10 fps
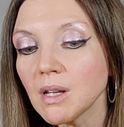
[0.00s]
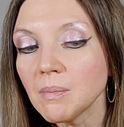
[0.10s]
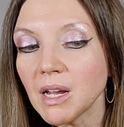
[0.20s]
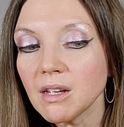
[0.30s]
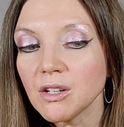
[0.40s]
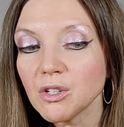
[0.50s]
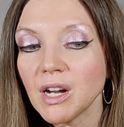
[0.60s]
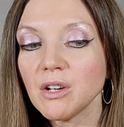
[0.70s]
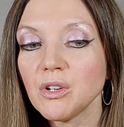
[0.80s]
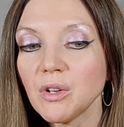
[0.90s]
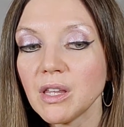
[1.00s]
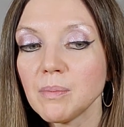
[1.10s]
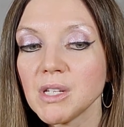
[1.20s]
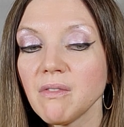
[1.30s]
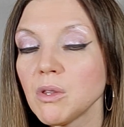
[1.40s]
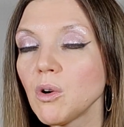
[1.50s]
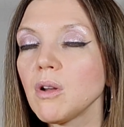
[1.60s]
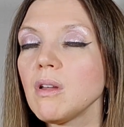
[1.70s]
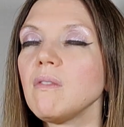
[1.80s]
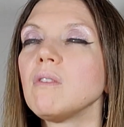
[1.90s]
I'm not going to try to do clips, even
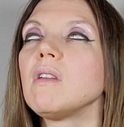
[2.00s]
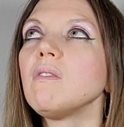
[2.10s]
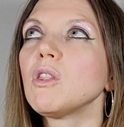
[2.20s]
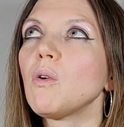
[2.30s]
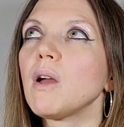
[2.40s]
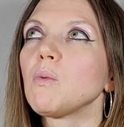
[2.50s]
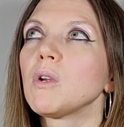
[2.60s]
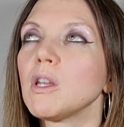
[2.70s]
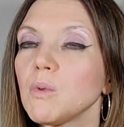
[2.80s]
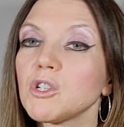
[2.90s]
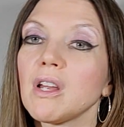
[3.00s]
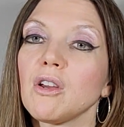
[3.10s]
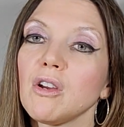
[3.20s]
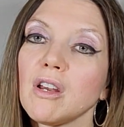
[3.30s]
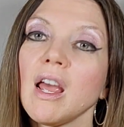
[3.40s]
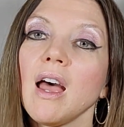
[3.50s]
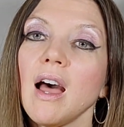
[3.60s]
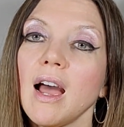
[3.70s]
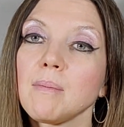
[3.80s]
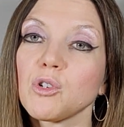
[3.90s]
though I really wish I could.
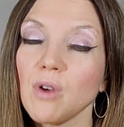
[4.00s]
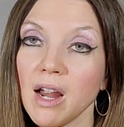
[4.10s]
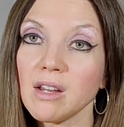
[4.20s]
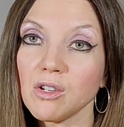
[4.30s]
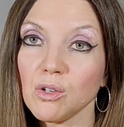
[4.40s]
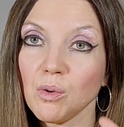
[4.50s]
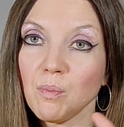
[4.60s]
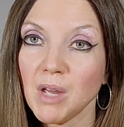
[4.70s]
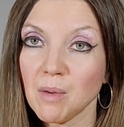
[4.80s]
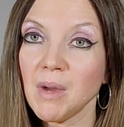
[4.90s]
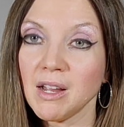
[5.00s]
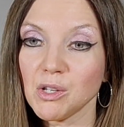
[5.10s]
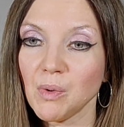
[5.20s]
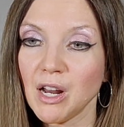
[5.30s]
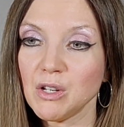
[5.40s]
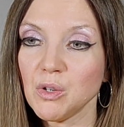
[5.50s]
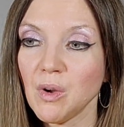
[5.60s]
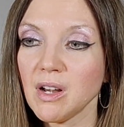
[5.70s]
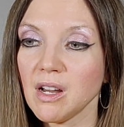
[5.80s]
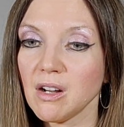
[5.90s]
I'm trying to minimize what I do
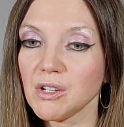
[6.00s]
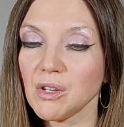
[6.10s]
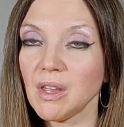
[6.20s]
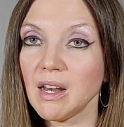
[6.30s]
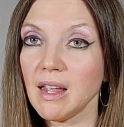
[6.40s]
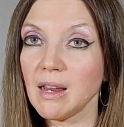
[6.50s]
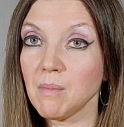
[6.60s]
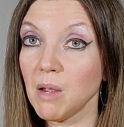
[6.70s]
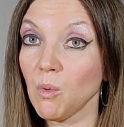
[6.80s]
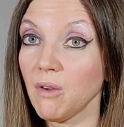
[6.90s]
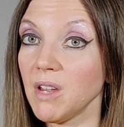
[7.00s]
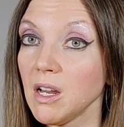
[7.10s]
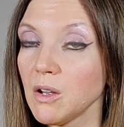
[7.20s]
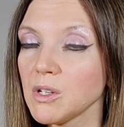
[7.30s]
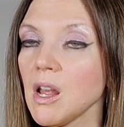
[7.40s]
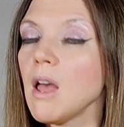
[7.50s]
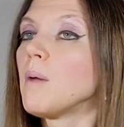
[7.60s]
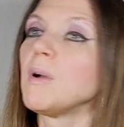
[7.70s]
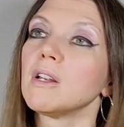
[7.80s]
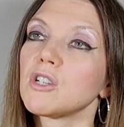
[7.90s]
on here so that I can make more videos.
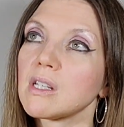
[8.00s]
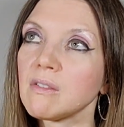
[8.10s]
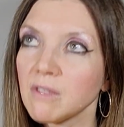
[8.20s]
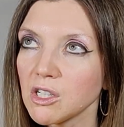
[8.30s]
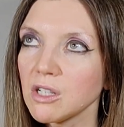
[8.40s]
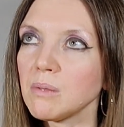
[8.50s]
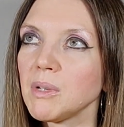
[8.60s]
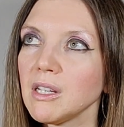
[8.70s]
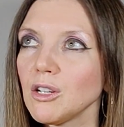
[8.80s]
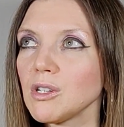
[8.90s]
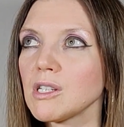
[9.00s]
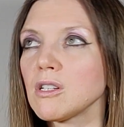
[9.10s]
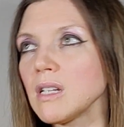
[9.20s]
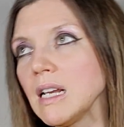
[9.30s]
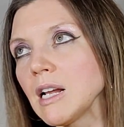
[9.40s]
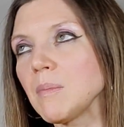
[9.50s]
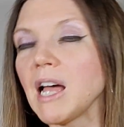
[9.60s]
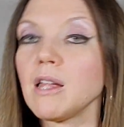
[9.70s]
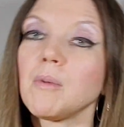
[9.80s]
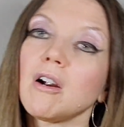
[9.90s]
But just envision Billy Crystal eating a
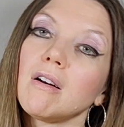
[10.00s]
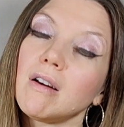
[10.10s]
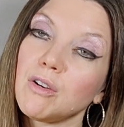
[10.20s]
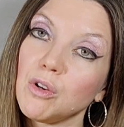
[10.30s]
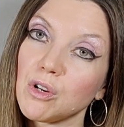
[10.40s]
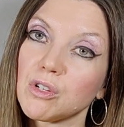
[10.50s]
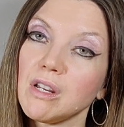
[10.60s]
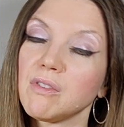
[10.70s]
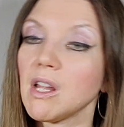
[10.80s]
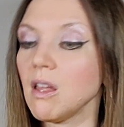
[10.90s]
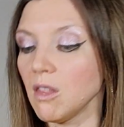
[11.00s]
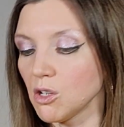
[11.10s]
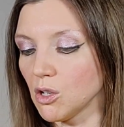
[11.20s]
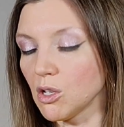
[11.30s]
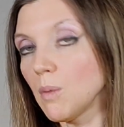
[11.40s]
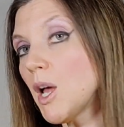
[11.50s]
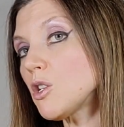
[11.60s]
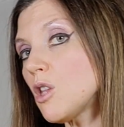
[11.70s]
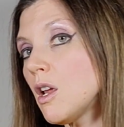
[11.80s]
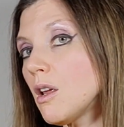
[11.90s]
Mallomar on New Year's Eve saying, this is the
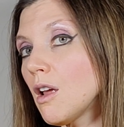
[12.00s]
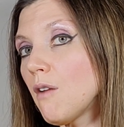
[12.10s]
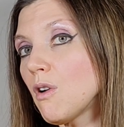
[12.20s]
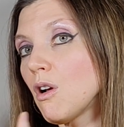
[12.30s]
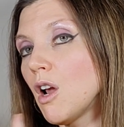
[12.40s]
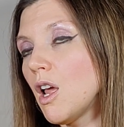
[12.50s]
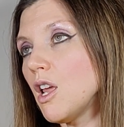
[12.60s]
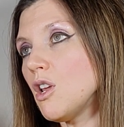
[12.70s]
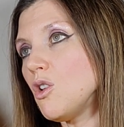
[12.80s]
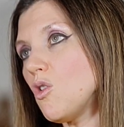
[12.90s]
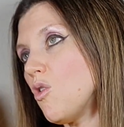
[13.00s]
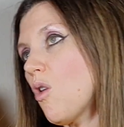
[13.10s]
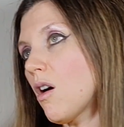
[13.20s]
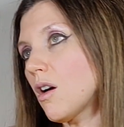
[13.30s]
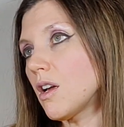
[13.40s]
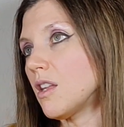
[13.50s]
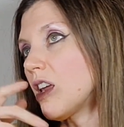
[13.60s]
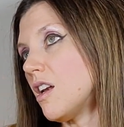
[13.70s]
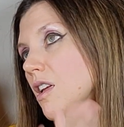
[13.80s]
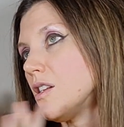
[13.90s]
best thing ever in New York. And
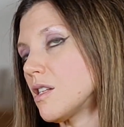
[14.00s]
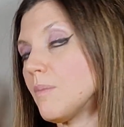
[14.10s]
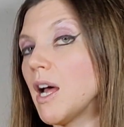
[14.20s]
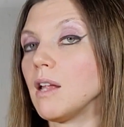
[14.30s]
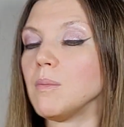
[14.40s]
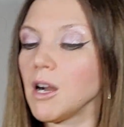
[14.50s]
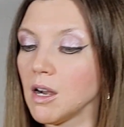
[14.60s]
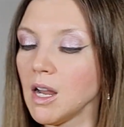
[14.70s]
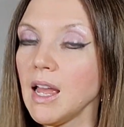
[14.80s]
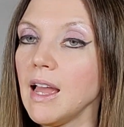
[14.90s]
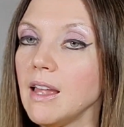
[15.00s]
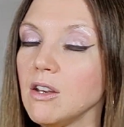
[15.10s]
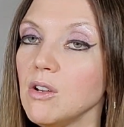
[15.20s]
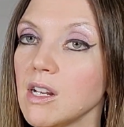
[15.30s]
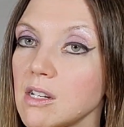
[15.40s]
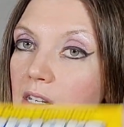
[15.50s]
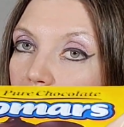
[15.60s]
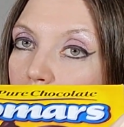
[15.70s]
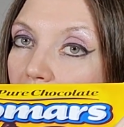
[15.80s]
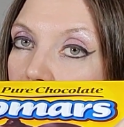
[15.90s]
then he eats the Mallomar and you get to see
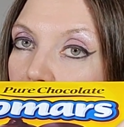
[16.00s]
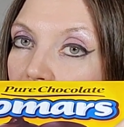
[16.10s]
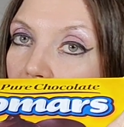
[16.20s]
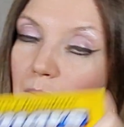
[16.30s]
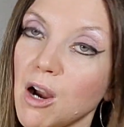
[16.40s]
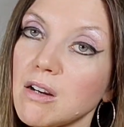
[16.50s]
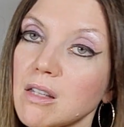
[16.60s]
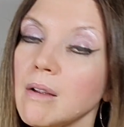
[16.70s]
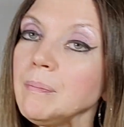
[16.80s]
the box of Mallomars.